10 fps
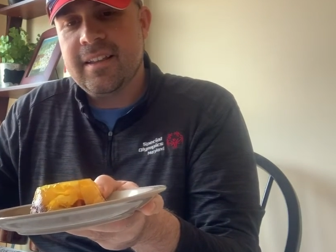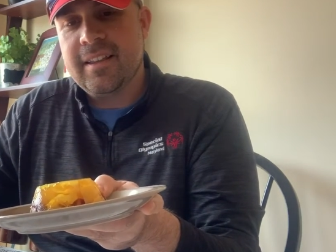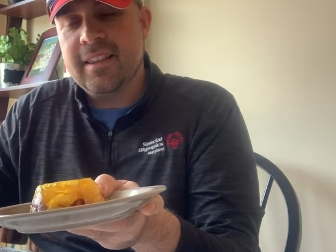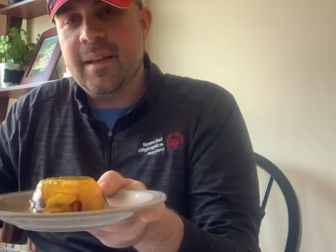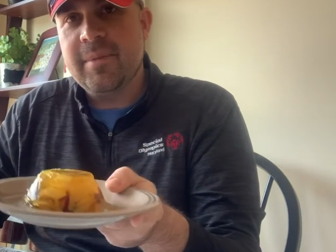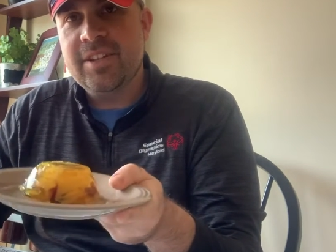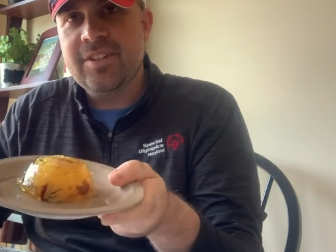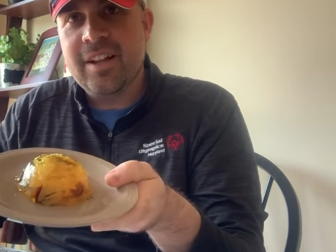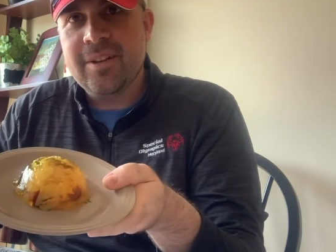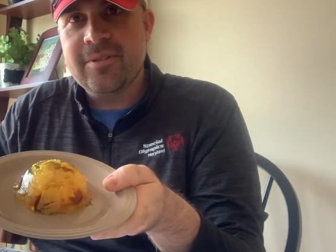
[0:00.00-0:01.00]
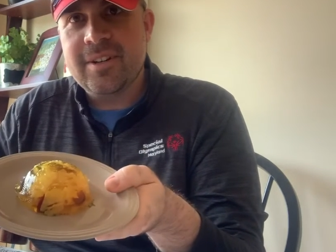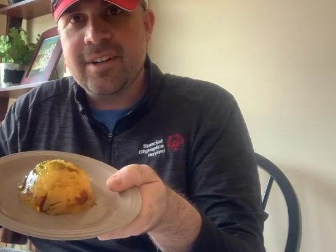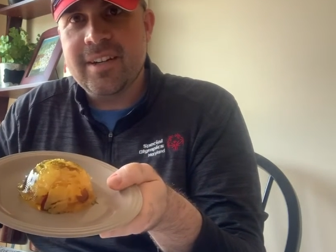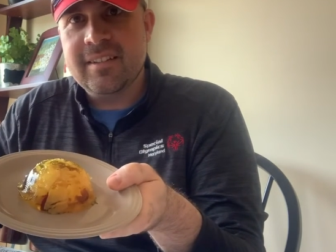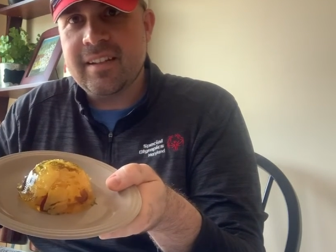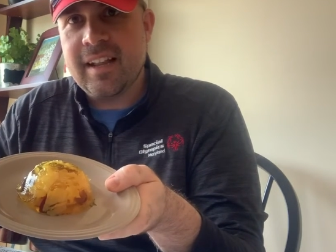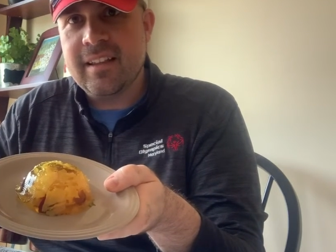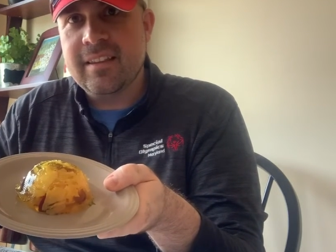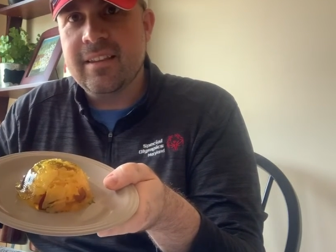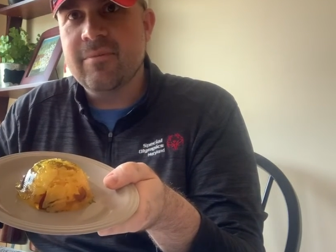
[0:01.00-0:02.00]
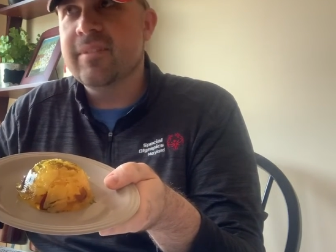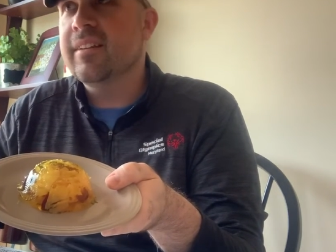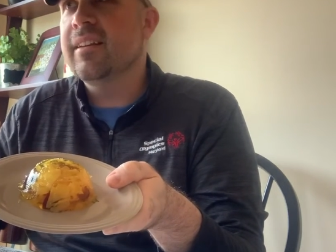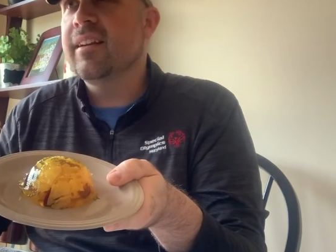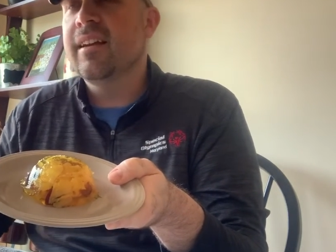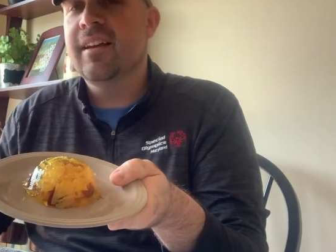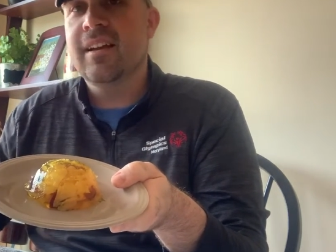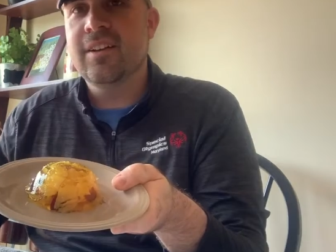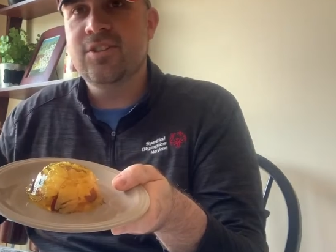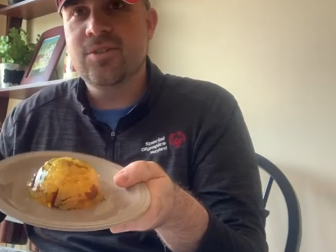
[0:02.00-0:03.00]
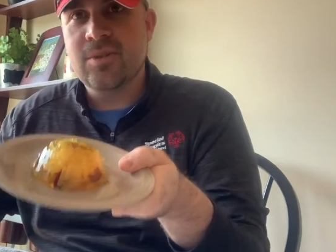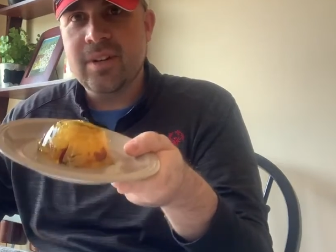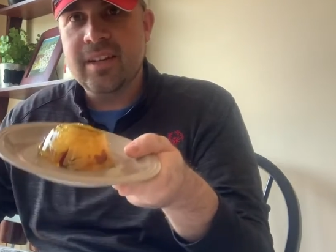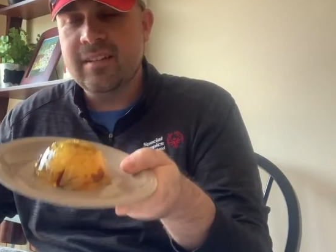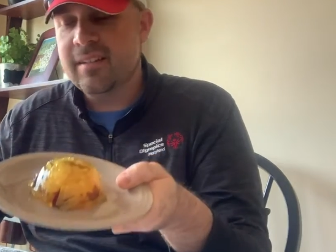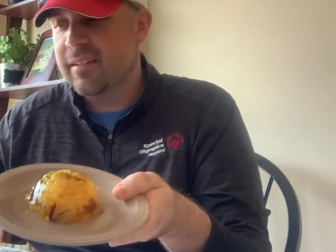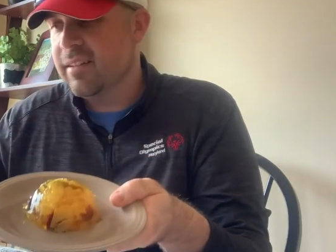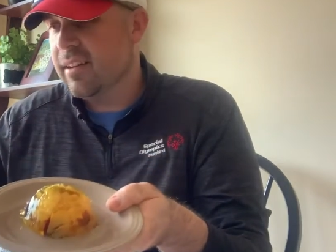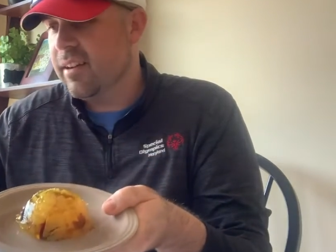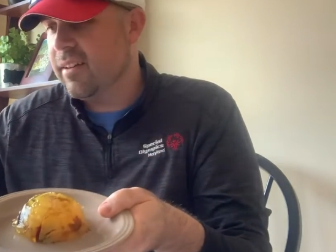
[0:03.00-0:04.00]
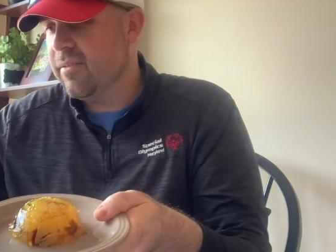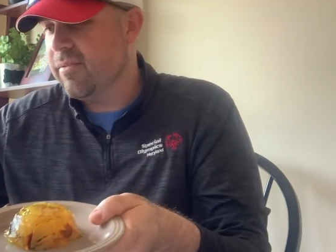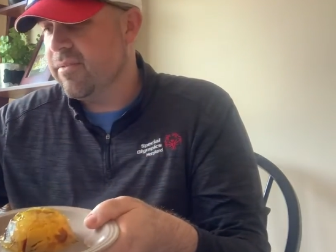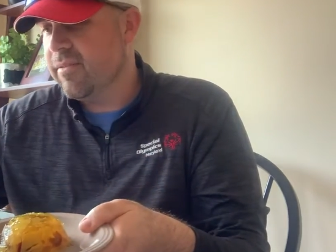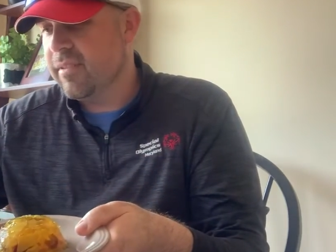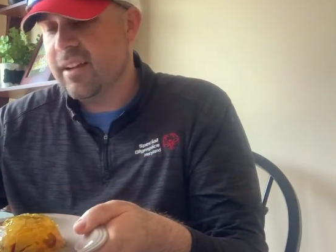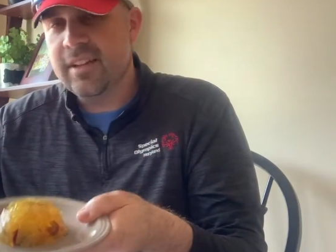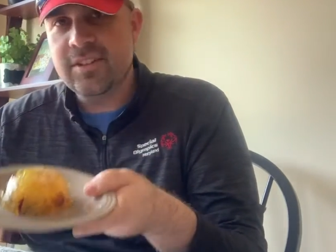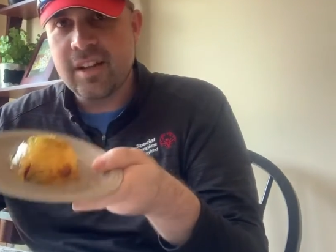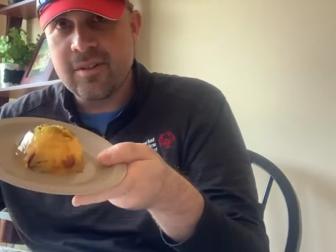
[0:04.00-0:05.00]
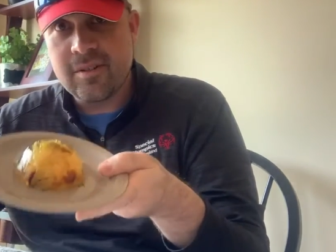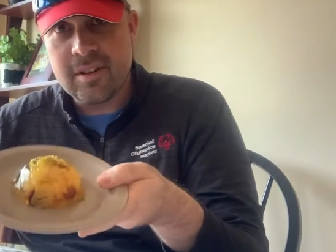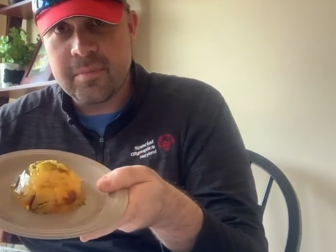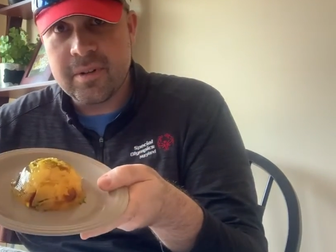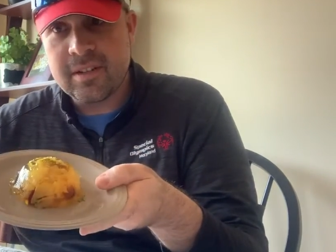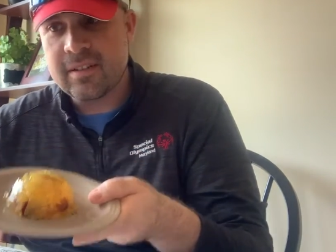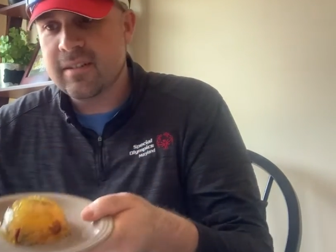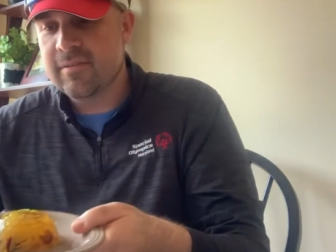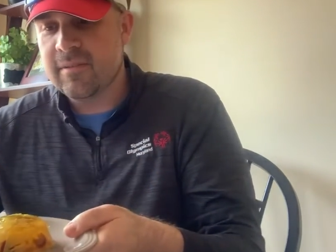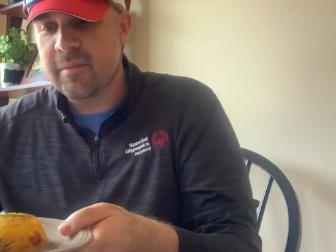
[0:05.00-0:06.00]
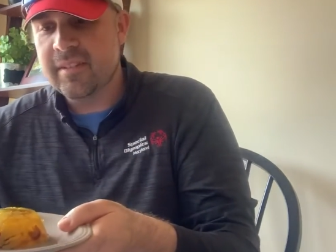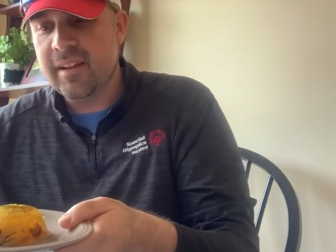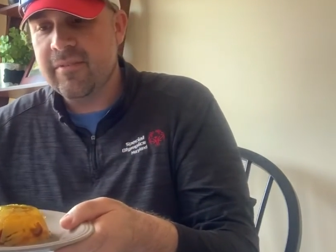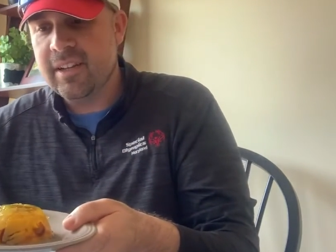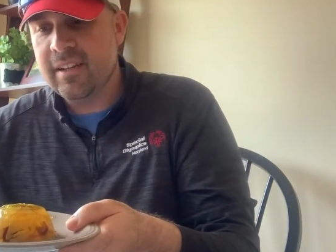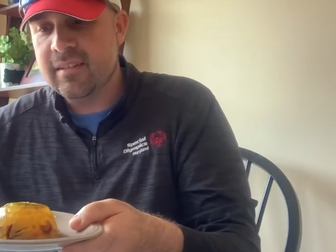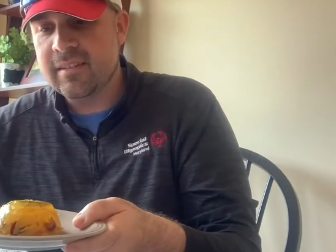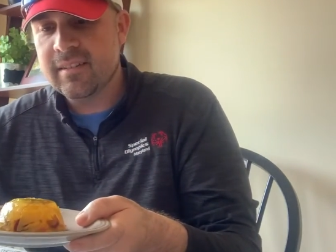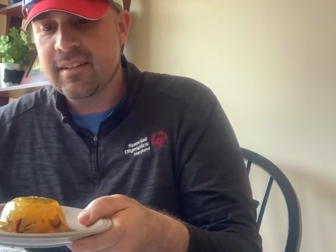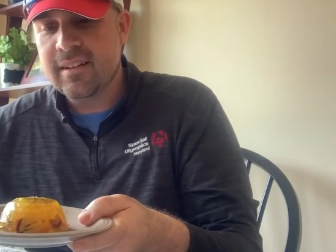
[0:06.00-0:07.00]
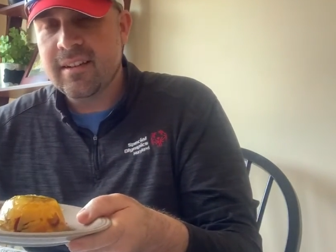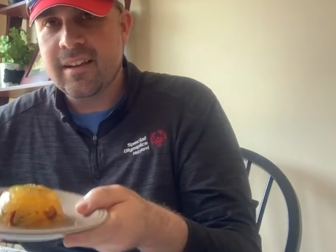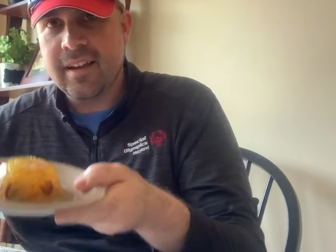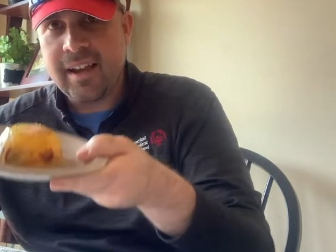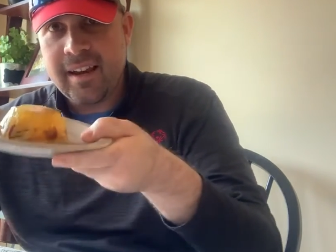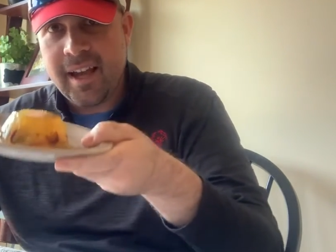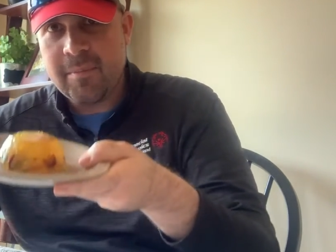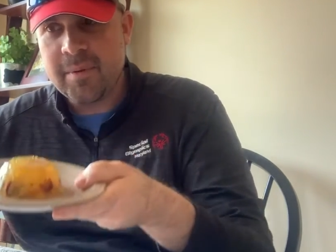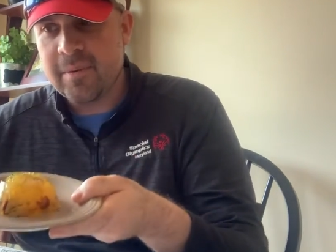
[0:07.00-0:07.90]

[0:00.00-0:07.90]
lemon Jell-O turkey salad that was in a Joys of Jell-O cookbook from the 70s. Again, happy